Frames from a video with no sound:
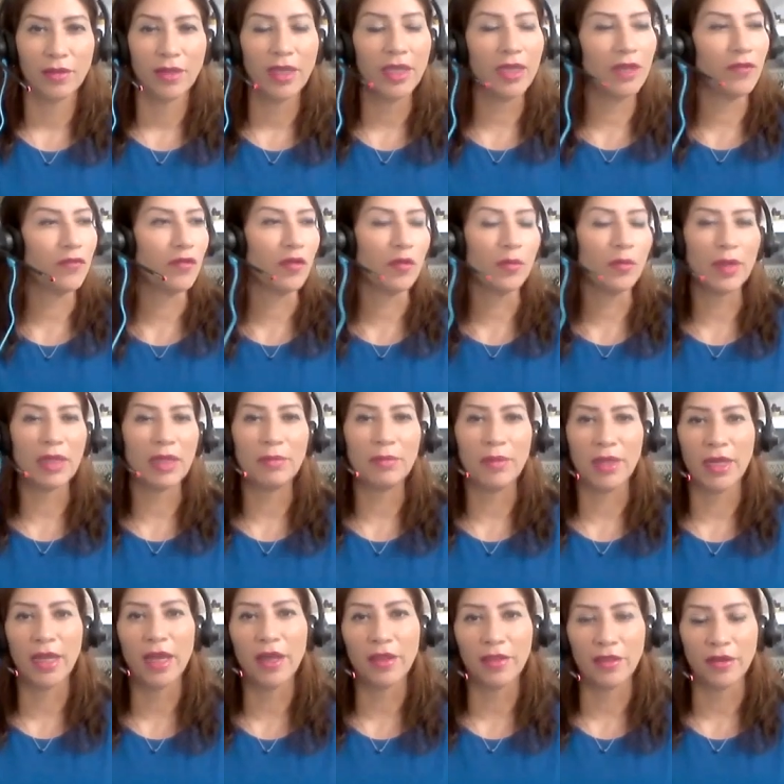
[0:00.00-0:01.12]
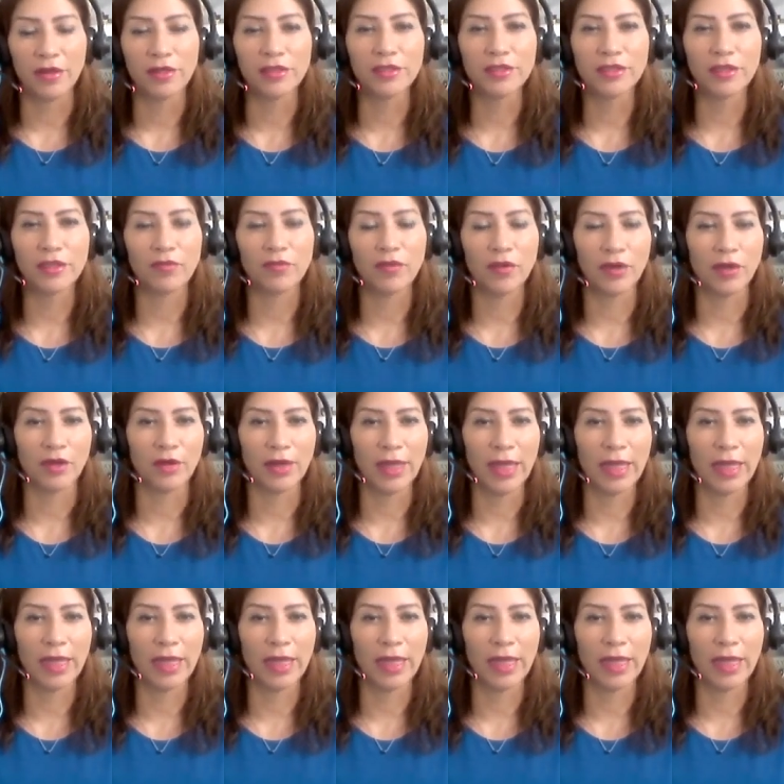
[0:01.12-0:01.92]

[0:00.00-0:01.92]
And if you're blaming others for your